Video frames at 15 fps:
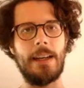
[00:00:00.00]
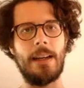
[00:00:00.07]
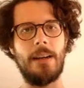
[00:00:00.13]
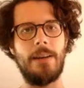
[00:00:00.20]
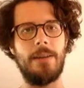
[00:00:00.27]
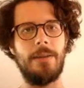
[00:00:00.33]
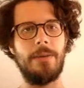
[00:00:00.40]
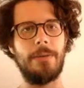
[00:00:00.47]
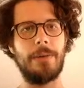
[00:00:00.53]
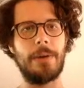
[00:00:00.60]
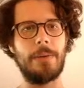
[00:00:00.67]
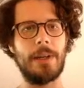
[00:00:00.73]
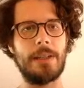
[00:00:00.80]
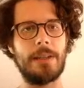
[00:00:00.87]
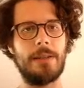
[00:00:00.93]
hello, we
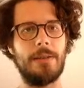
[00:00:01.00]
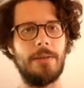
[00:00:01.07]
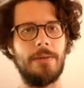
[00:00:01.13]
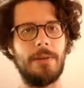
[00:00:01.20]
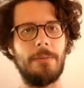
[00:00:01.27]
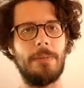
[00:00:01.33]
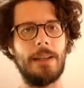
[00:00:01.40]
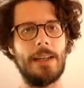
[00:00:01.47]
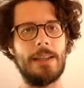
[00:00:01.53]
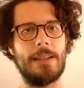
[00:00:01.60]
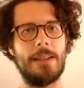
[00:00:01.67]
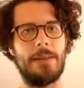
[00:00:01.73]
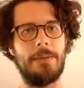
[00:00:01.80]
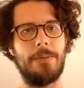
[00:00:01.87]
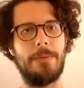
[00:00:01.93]
want to replace
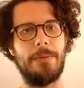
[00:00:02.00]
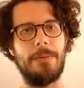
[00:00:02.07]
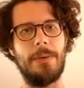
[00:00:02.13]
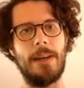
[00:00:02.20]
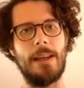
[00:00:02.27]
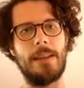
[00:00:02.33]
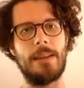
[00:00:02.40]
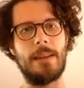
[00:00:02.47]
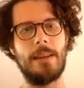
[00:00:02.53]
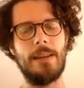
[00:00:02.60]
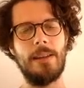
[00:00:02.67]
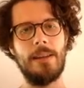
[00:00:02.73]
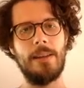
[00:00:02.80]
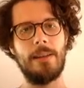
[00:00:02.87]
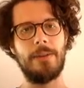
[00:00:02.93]
it with
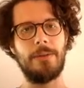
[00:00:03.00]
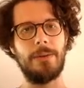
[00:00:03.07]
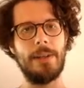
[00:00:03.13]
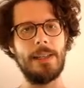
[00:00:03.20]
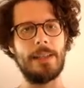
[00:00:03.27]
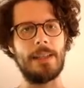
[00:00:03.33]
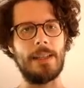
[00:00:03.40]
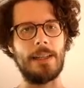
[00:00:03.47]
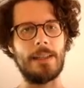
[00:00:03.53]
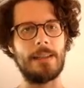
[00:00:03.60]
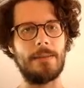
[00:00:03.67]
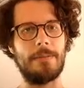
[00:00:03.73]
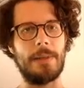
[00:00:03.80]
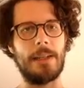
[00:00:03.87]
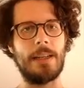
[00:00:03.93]

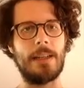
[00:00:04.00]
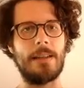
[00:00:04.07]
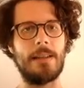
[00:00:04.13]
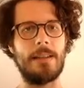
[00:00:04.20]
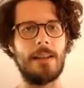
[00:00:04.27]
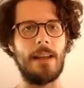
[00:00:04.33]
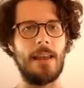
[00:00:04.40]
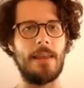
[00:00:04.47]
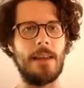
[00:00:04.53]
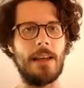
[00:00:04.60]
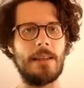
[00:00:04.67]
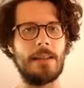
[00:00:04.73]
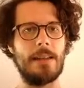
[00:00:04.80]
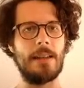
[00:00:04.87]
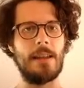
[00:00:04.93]
greetings, because
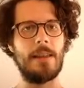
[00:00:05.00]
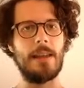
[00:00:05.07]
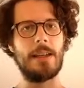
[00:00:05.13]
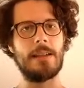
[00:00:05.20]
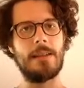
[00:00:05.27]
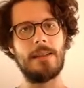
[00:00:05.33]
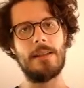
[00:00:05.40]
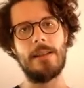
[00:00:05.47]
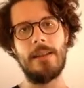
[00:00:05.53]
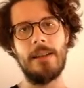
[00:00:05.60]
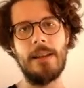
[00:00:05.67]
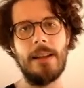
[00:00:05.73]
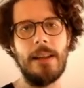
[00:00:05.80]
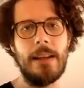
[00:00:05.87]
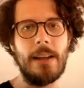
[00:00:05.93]
that's
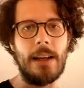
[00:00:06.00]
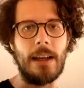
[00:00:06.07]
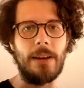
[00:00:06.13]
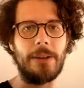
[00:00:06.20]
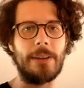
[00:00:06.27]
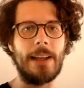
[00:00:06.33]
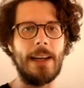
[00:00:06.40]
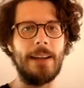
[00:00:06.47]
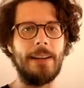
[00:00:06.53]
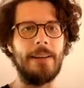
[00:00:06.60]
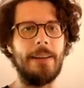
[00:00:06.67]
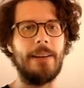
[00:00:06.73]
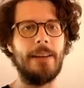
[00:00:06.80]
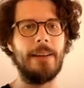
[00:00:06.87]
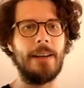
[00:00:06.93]
a lot
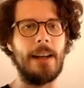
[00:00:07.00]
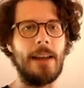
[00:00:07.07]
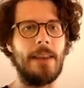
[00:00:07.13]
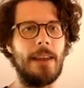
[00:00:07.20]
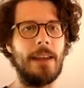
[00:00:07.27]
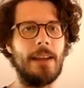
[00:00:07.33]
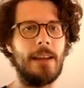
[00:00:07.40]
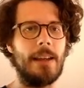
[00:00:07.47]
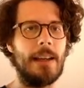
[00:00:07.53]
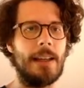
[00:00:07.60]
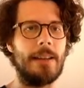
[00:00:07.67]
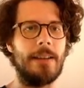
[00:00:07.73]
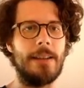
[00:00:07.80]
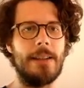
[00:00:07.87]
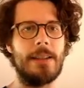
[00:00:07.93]
kinder, I think,
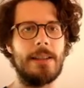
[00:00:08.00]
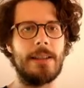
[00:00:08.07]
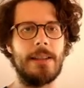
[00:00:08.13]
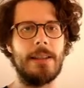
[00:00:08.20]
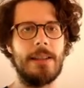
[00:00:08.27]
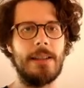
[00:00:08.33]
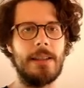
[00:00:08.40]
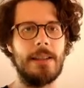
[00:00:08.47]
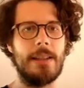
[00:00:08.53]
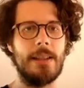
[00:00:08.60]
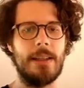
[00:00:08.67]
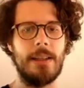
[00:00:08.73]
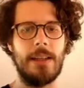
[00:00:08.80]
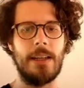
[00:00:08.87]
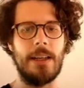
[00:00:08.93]
at least.
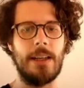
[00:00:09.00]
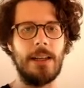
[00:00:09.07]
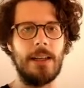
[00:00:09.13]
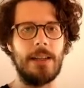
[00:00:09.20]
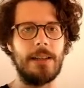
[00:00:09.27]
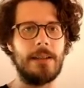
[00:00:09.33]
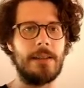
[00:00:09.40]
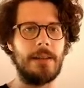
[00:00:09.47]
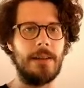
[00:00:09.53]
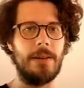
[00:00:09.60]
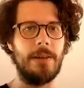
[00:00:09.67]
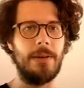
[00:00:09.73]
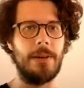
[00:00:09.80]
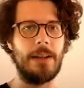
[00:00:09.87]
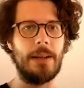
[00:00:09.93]

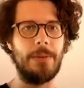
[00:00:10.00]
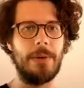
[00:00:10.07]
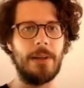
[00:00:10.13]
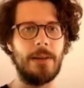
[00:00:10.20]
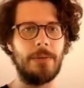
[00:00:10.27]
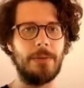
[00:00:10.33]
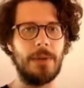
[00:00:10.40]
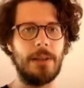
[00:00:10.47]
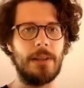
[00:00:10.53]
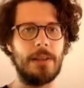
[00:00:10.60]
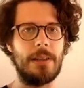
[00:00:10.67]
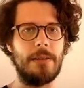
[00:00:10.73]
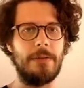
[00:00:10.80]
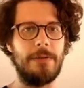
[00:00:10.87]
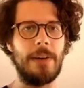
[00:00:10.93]
So then we don't want
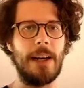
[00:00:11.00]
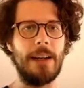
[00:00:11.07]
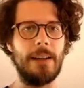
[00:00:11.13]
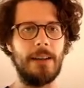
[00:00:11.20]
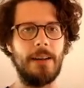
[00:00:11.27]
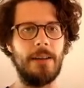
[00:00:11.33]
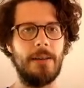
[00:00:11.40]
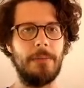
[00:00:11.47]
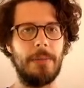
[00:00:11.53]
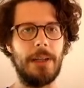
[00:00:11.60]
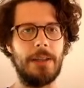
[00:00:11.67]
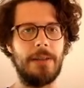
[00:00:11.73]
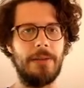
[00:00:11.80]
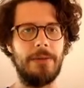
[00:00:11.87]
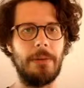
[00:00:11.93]
finder,
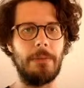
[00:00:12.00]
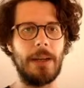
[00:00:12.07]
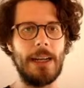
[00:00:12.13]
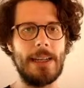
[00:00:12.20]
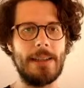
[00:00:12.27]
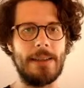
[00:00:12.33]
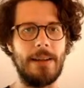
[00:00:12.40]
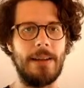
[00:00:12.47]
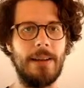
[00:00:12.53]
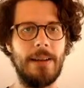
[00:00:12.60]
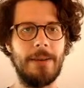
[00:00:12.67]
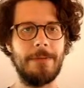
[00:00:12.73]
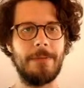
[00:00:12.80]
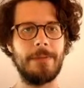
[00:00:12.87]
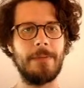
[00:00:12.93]
but replacer.
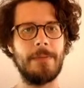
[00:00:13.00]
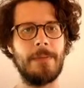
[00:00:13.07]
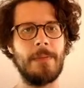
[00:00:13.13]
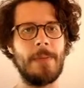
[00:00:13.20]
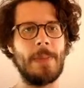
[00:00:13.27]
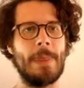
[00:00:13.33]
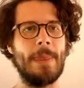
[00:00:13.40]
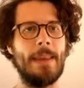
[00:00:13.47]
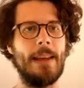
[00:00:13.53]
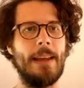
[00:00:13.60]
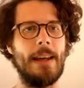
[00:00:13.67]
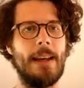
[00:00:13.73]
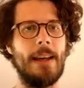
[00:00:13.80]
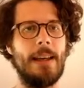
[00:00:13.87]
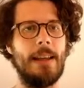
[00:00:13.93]

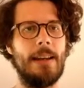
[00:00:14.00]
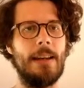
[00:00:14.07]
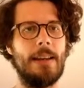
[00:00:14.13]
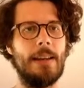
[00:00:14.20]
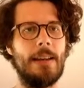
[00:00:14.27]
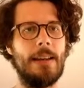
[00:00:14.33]
And